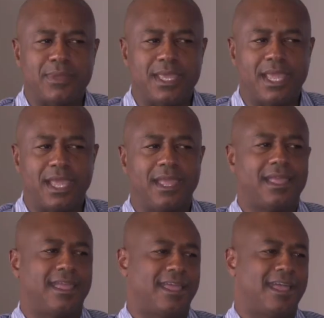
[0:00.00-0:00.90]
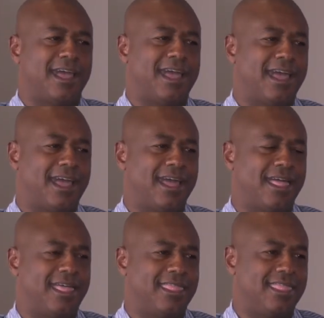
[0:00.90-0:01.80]
to being
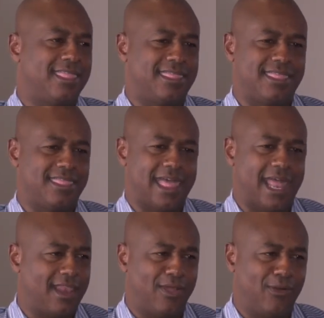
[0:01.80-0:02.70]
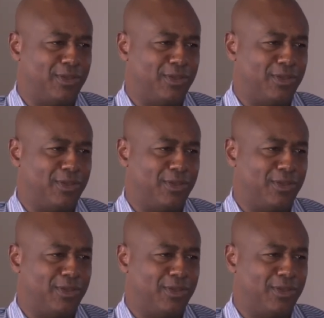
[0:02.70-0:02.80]
that